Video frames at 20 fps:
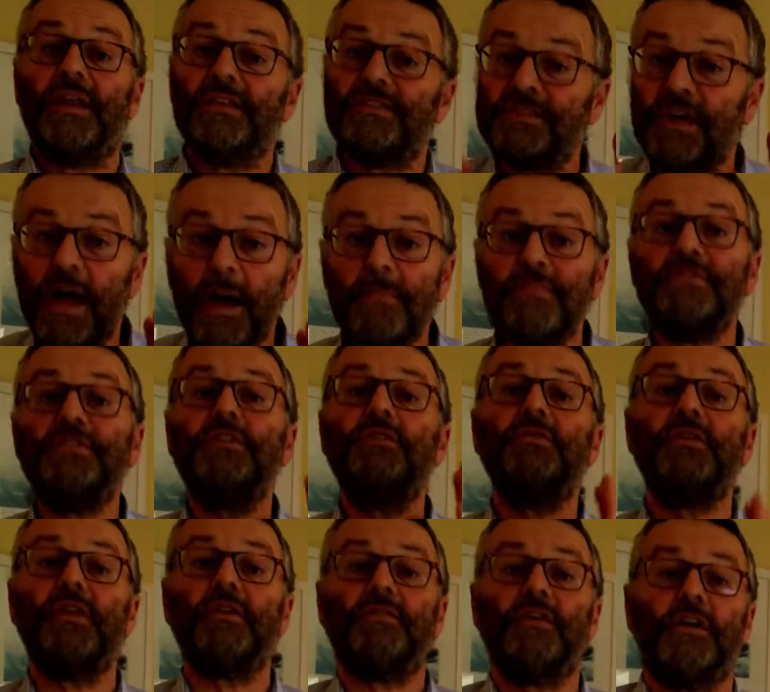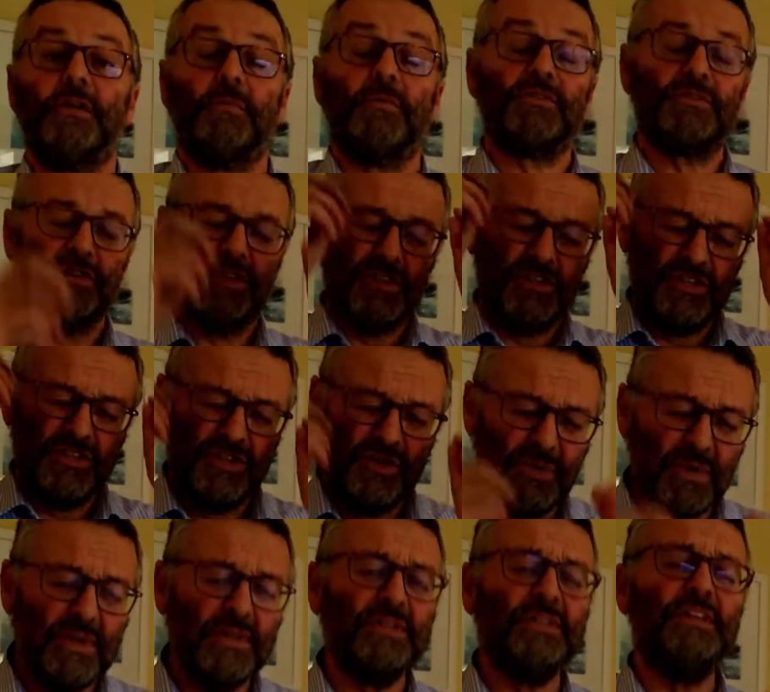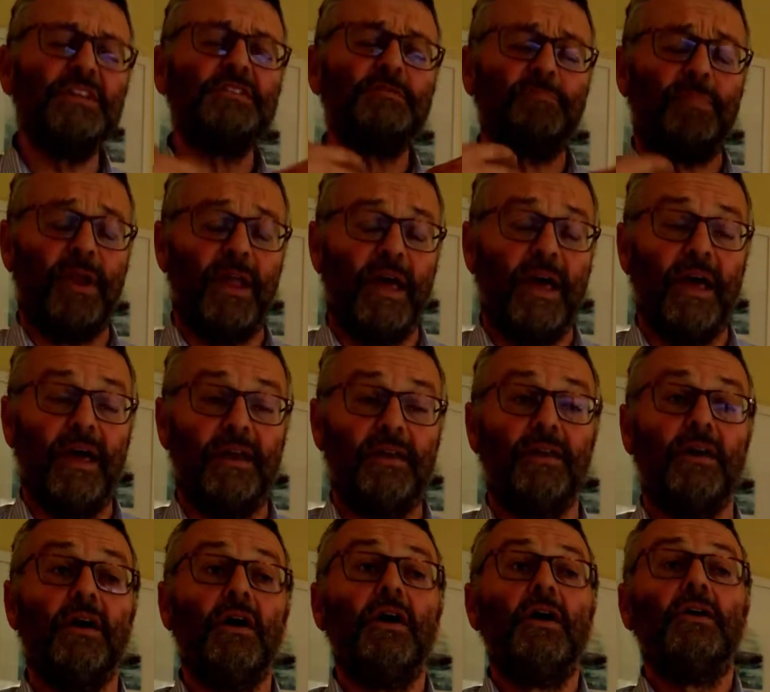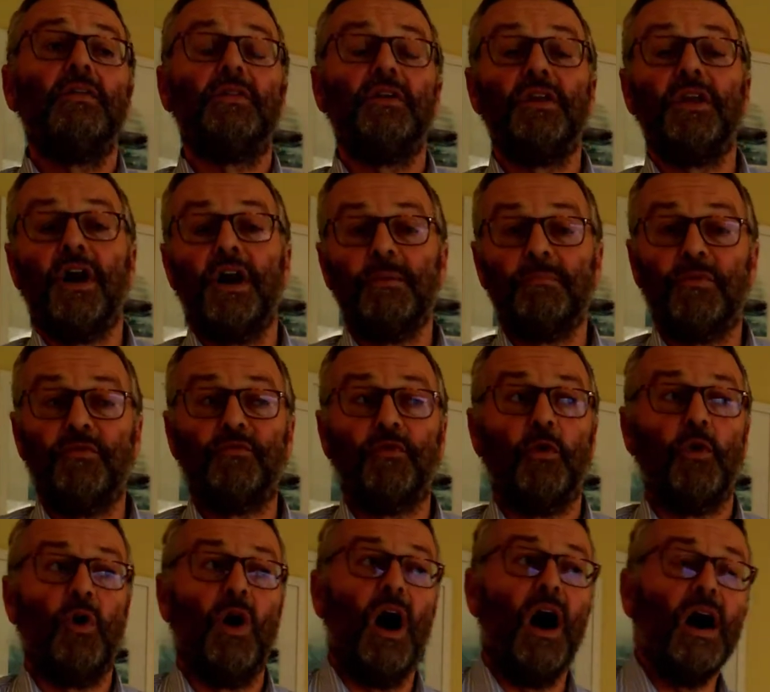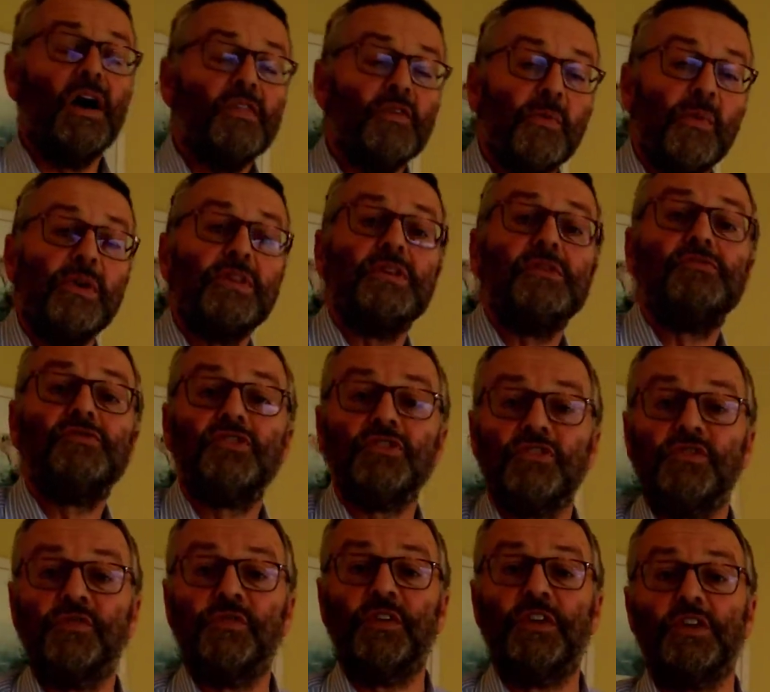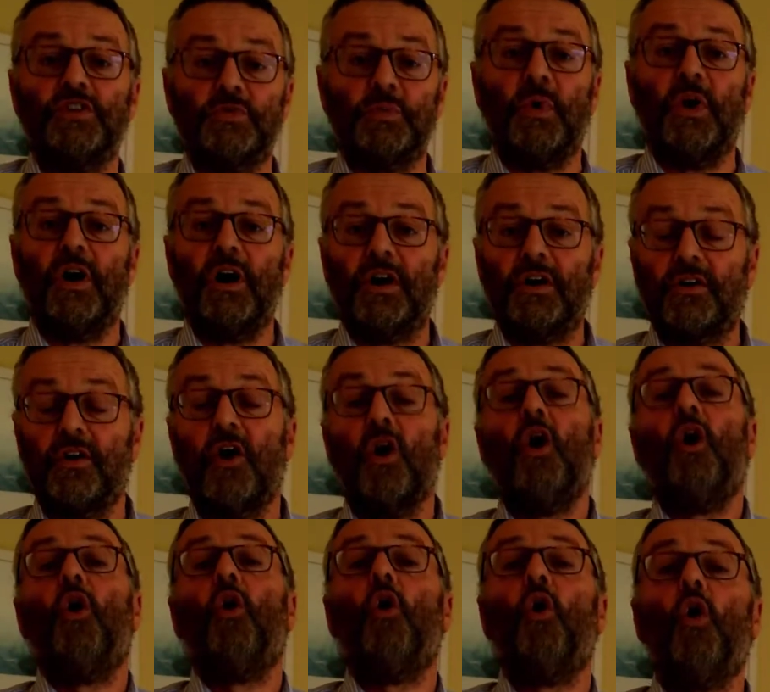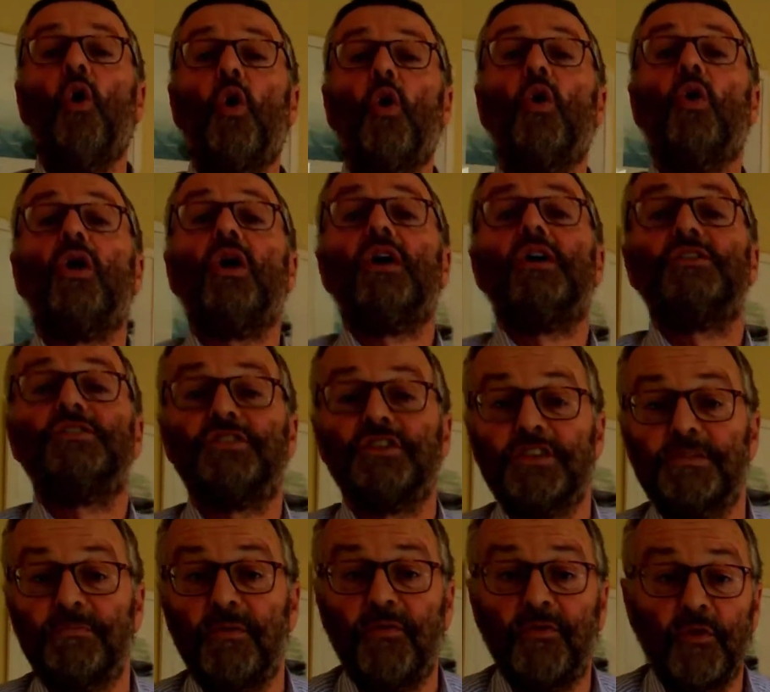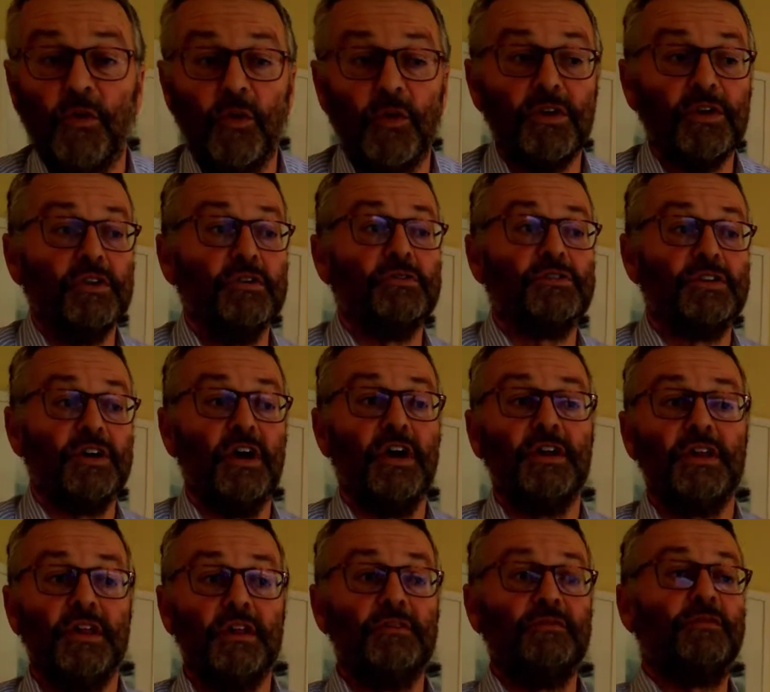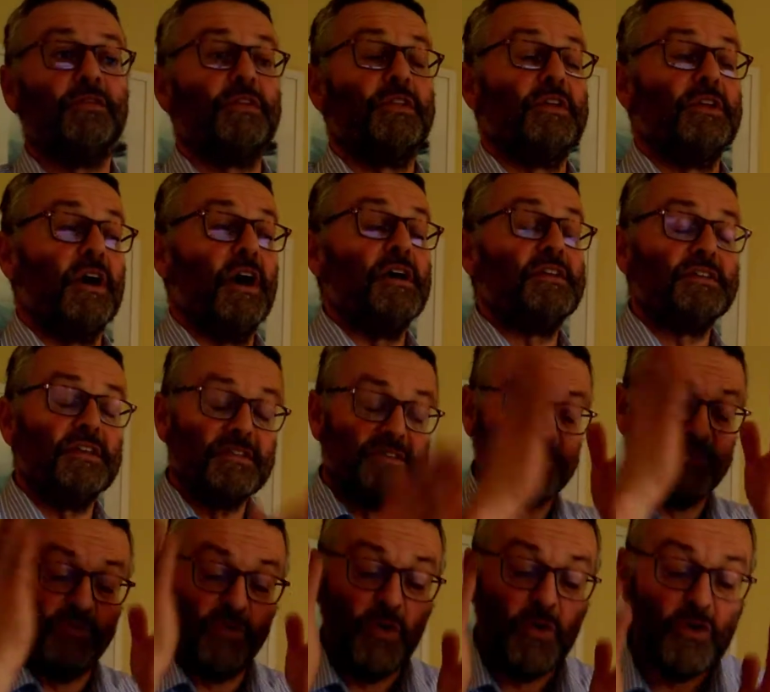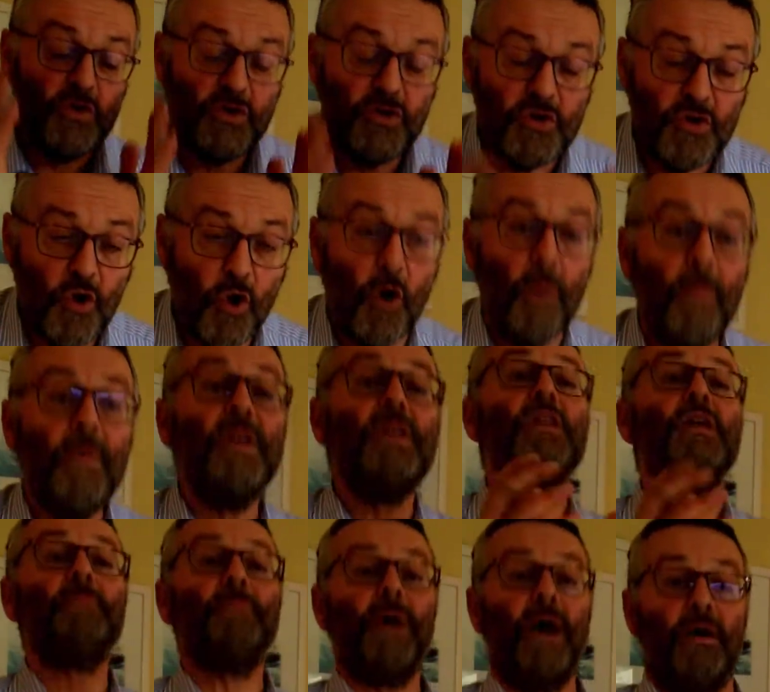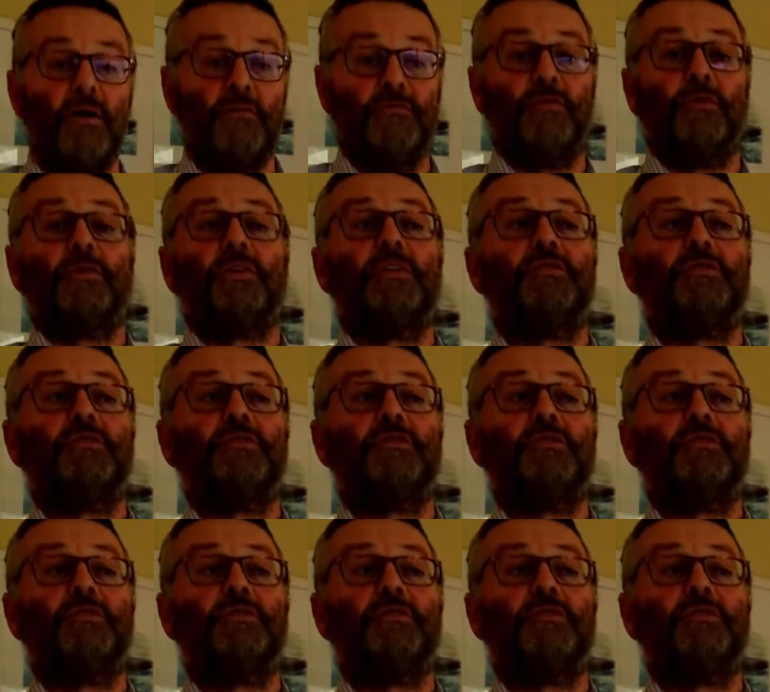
It's absolutely incredible. So doing this plan the night before, either when you've just finished work or just before you turn in for the night, it's phenomenally powerful.